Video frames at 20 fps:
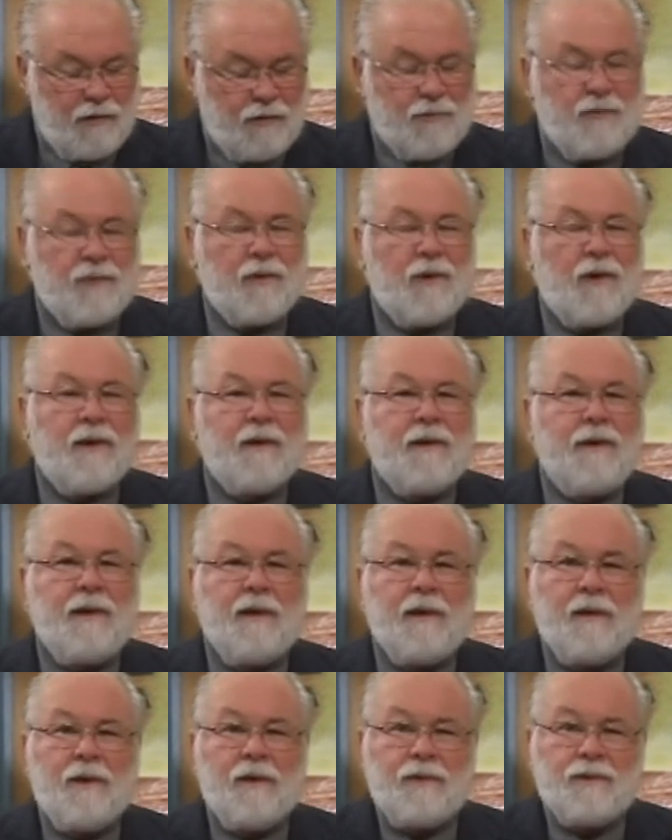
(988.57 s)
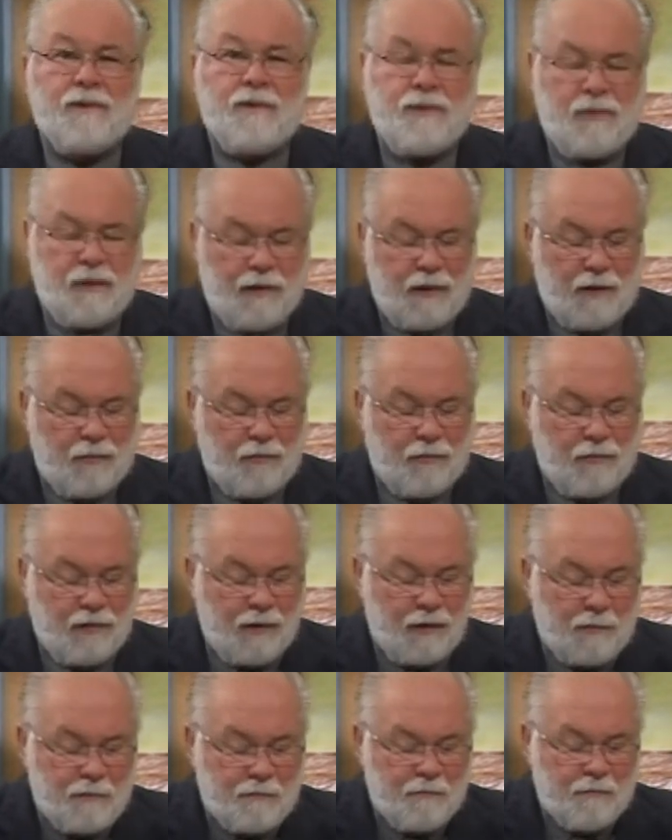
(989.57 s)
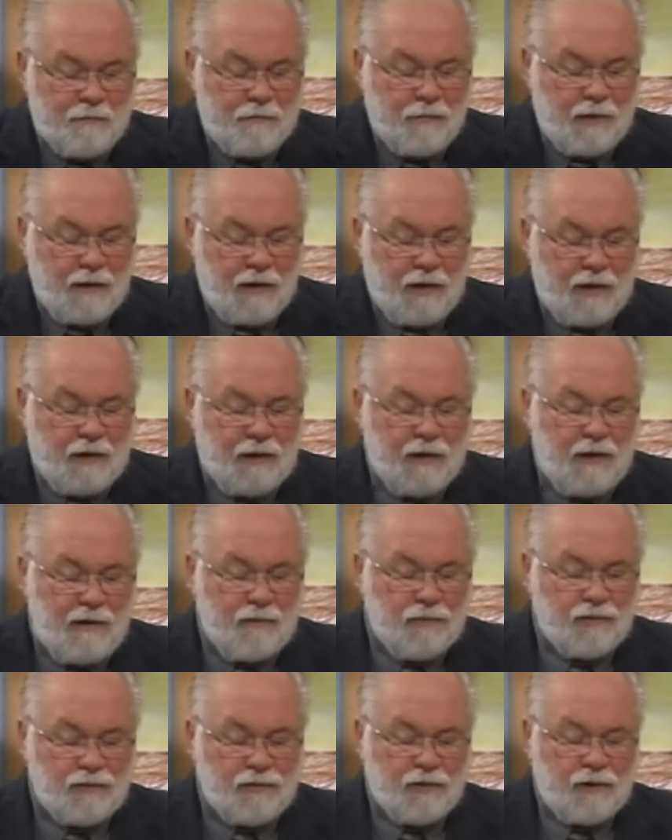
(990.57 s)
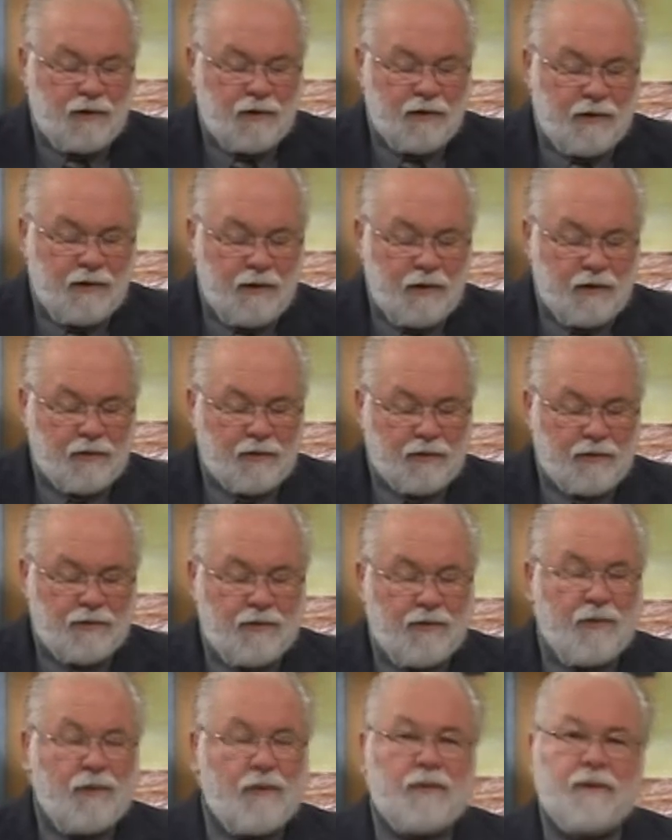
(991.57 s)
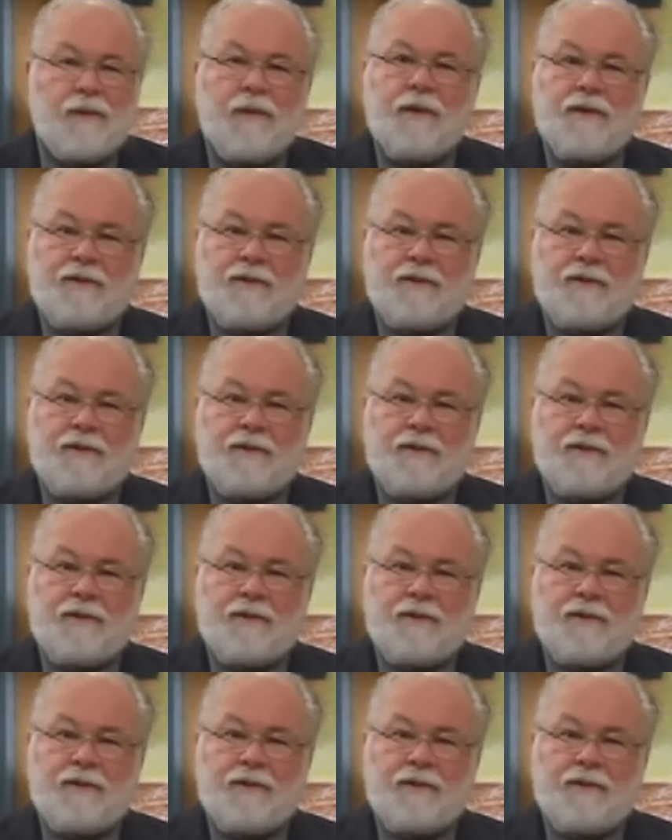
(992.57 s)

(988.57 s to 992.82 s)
Draw near to Yahweh, and he will draw near to you.